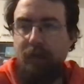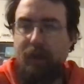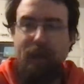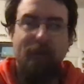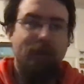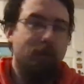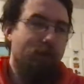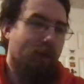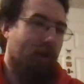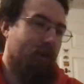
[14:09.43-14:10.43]
and even doing
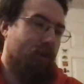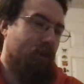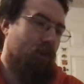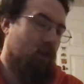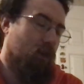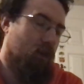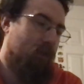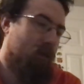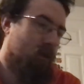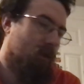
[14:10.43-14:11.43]
odd jobs,